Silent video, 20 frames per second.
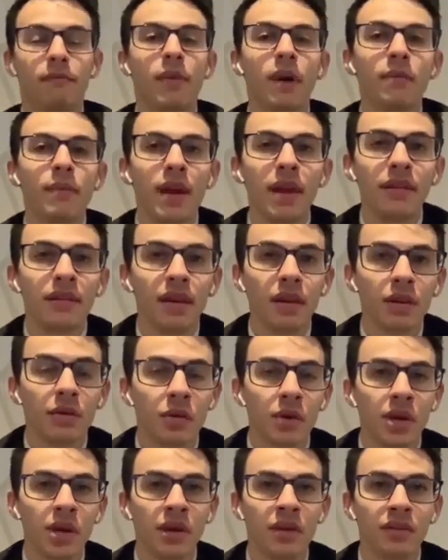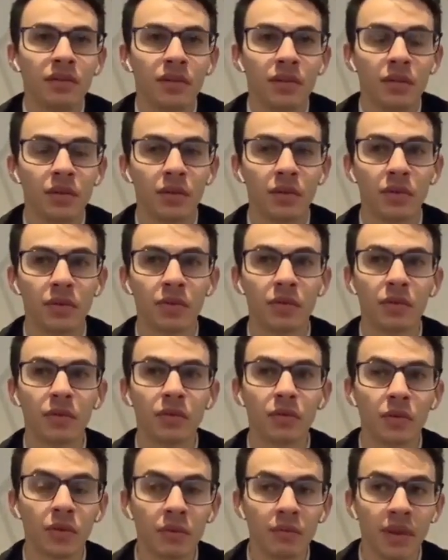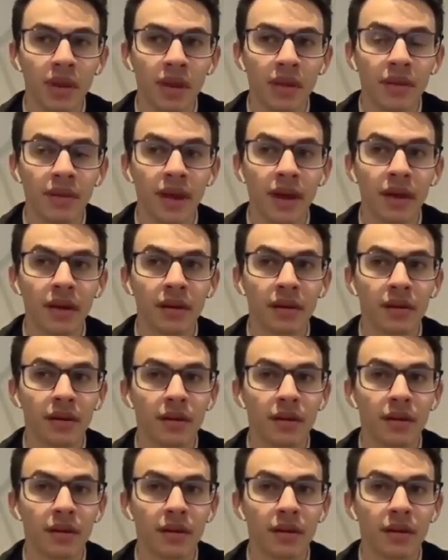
My main takeaways would be that